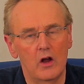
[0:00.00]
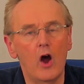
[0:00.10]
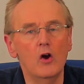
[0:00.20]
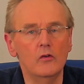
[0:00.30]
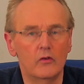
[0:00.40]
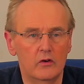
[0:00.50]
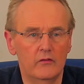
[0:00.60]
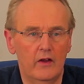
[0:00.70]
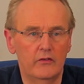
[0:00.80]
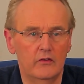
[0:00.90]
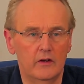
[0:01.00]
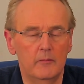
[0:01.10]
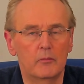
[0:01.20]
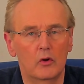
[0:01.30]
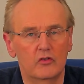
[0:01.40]
Over-investing
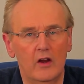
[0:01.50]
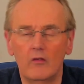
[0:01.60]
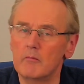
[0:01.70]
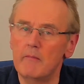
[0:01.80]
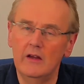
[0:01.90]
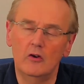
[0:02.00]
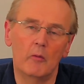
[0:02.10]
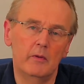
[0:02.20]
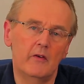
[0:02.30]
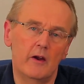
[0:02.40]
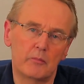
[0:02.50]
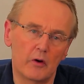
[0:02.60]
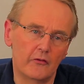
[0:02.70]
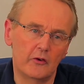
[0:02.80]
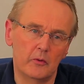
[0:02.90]
in projects that may not be very
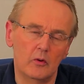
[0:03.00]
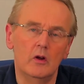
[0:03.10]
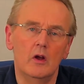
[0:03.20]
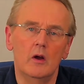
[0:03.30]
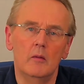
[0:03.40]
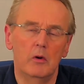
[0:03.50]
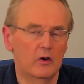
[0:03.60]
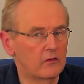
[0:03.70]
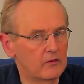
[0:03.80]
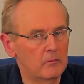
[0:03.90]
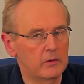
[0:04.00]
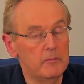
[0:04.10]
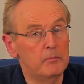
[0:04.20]
profitable, but can simply